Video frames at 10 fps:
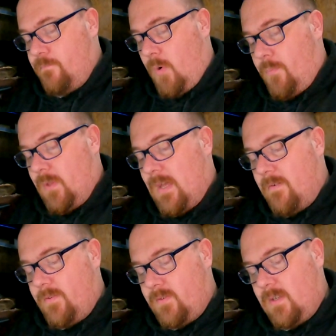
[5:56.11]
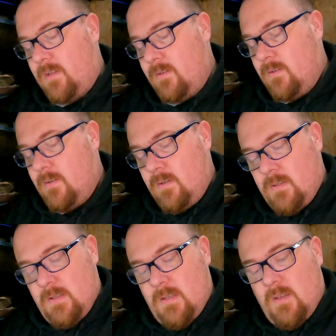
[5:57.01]
popularity
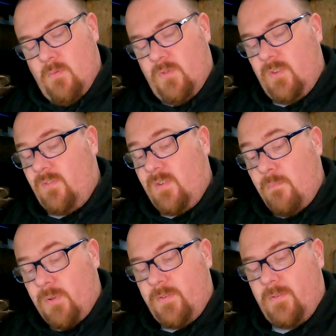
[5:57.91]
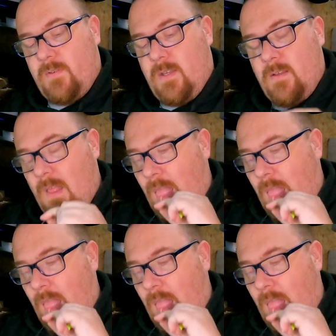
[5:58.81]
was its simplicity.